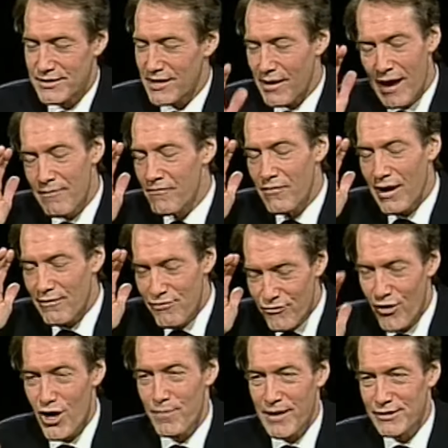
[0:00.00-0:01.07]
because I've, I've,
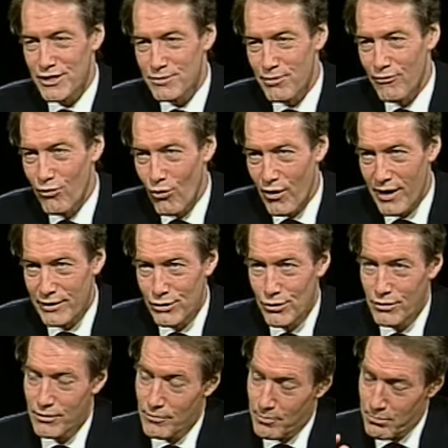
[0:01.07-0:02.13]
thought about this before, and
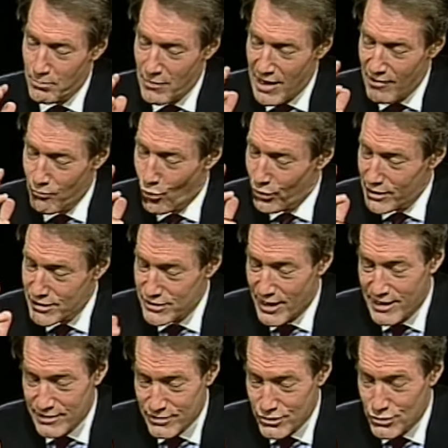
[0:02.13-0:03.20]
you have more
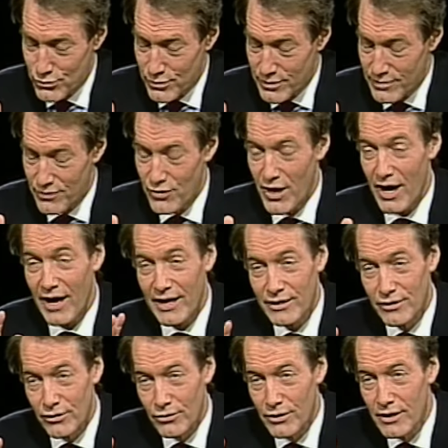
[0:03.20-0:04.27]
insight to it than I
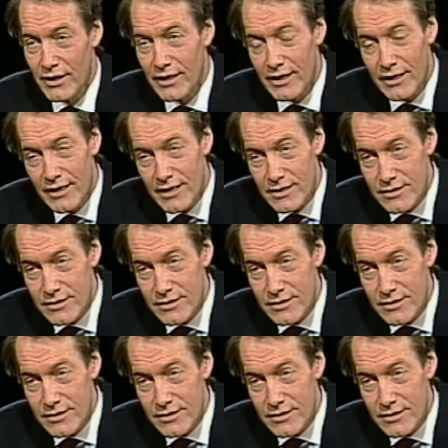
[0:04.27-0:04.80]
do. It